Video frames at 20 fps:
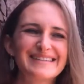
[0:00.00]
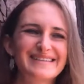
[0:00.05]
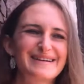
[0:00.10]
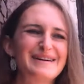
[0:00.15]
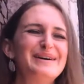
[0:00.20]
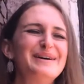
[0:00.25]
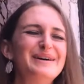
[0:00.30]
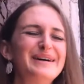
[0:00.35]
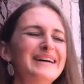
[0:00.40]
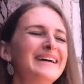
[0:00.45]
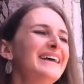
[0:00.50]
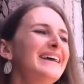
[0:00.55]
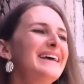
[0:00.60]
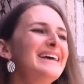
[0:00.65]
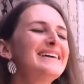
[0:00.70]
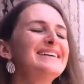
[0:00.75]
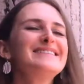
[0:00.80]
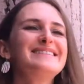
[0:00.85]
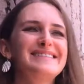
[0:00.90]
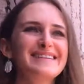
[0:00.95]
so
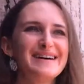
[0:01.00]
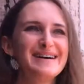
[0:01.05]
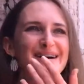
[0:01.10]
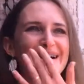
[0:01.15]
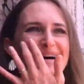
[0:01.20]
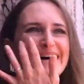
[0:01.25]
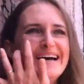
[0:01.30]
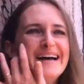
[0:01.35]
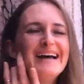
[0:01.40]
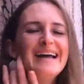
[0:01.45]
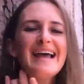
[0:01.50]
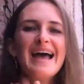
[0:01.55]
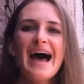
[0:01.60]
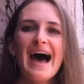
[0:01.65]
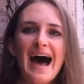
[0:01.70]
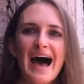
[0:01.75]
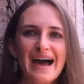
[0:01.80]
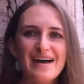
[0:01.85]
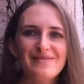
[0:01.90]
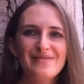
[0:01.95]
so
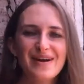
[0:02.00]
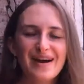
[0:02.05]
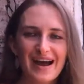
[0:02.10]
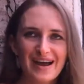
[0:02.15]
I've,